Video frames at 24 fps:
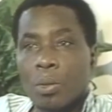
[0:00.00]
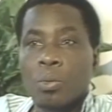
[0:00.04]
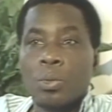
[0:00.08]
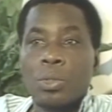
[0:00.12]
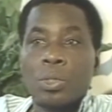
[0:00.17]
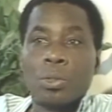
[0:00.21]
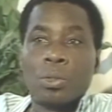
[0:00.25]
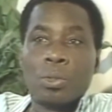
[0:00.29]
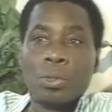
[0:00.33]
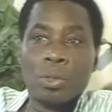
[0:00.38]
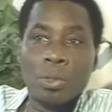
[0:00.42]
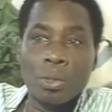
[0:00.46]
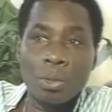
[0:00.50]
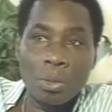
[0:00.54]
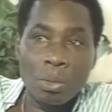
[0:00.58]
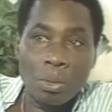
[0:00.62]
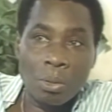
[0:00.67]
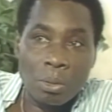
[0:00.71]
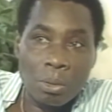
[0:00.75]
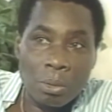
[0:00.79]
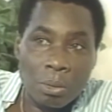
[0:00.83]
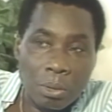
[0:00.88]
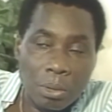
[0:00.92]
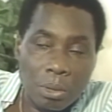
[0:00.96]
you
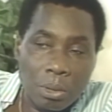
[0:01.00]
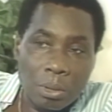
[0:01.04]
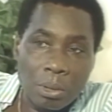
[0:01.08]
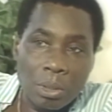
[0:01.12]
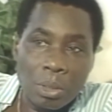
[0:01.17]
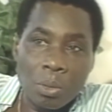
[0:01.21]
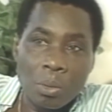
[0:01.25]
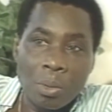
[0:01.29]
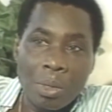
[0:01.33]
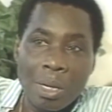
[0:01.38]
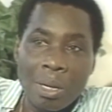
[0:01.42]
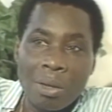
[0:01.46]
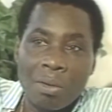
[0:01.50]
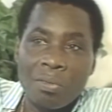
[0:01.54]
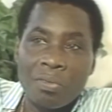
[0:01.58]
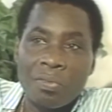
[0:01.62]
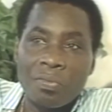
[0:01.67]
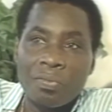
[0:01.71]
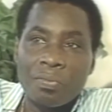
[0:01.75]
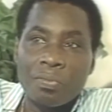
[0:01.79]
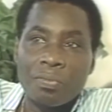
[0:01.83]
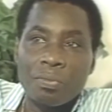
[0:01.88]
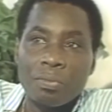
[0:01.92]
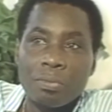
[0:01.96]
know you have
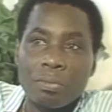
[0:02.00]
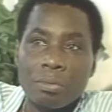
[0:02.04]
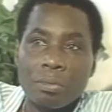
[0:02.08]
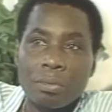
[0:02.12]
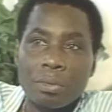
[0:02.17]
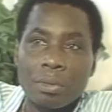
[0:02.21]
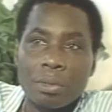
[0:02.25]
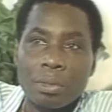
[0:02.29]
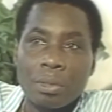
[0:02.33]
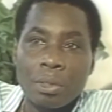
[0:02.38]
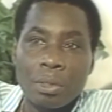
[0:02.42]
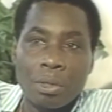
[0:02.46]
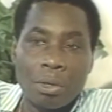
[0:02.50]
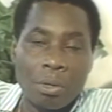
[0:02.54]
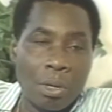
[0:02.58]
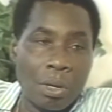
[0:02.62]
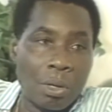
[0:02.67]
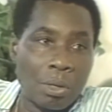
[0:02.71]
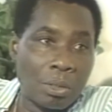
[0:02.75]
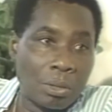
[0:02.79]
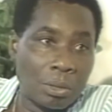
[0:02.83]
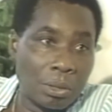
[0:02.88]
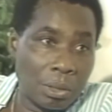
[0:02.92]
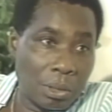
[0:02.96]
a
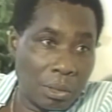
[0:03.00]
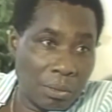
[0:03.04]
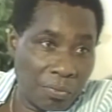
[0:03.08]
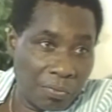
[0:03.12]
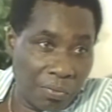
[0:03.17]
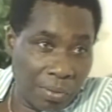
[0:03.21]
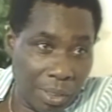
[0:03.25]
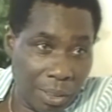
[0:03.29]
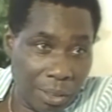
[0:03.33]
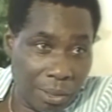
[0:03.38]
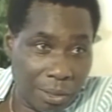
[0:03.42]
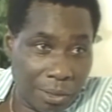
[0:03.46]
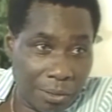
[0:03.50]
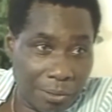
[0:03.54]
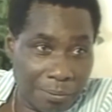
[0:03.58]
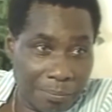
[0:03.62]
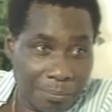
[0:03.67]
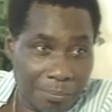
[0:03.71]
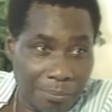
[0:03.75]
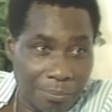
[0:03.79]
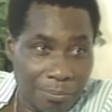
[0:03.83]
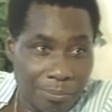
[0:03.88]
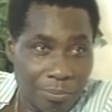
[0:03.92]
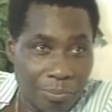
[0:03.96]
crown to defend.
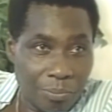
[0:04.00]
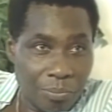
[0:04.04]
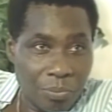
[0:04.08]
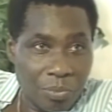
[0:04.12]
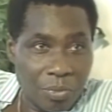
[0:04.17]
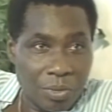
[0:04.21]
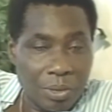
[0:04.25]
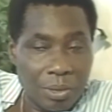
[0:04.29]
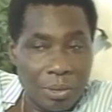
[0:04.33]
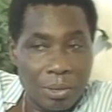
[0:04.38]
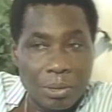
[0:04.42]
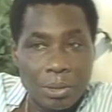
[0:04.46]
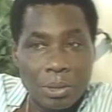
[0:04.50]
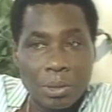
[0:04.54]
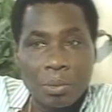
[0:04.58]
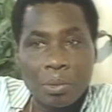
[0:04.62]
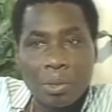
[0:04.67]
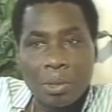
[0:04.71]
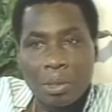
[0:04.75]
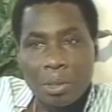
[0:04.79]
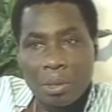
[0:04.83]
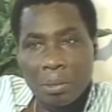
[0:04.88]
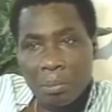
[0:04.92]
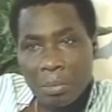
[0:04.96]
So
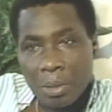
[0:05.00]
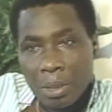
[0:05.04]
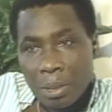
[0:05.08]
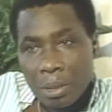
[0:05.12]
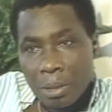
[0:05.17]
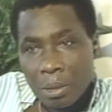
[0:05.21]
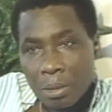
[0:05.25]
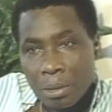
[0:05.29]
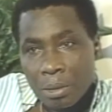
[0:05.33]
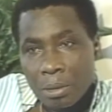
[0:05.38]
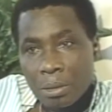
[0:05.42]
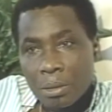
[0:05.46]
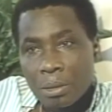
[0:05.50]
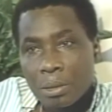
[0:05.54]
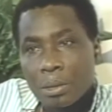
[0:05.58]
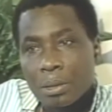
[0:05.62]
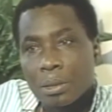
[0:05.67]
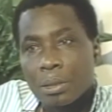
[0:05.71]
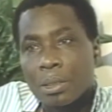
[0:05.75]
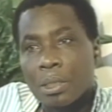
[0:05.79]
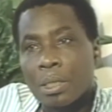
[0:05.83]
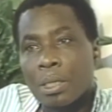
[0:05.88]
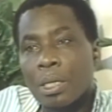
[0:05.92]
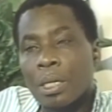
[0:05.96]
it
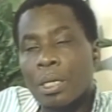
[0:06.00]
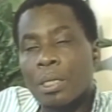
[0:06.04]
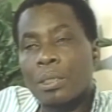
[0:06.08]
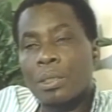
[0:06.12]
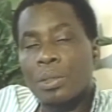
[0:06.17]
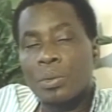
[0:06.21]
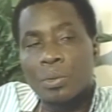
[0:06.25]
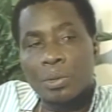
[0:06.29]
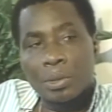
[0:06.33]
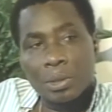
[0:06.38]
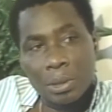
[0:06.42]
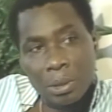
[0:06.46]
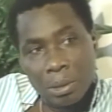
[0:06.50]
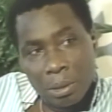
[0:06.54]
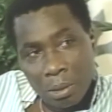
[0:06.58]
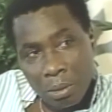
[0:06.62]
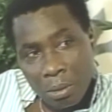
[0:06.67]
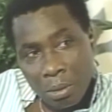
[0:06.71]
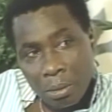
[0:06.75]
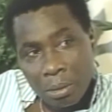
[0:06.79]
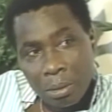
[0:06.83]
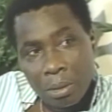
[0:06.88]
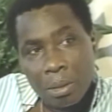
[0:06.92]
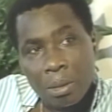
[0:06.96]
means that you sit
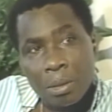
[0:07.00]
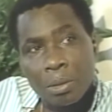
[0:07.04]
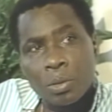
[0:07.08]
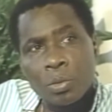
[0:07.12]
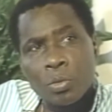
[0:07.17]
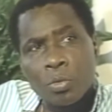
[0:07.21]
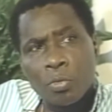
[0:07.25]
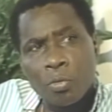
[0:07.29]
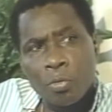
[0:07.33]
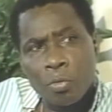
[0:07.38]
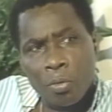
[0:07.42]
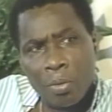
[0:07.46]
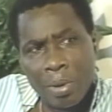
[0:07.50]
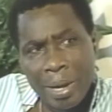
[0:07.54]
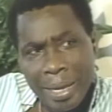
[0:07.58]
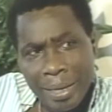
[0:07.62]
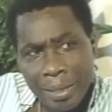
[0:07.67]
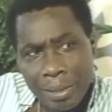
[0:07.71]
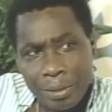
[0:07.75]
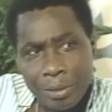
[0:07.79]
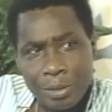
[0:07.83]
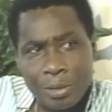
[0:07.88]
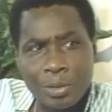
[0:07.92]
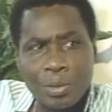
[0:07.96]
down and you
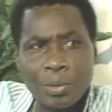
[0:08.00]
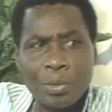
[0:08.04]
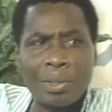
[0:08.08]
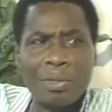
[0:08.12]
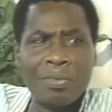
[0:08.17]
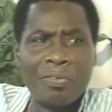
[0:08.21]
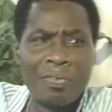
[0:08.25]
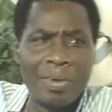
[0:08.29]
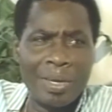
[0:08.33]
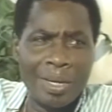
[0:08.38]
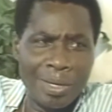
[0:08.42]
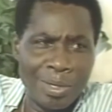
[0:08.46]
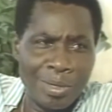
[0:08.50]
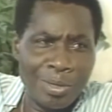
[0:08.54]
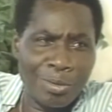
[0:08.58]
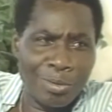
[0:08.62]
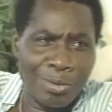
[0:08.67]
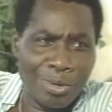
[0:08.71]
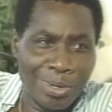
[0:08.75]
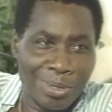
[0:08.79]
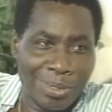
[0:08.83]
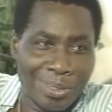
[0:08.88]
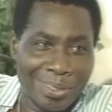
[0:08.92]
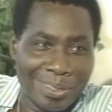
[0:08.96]
write to defend the
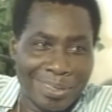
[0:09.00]
crown.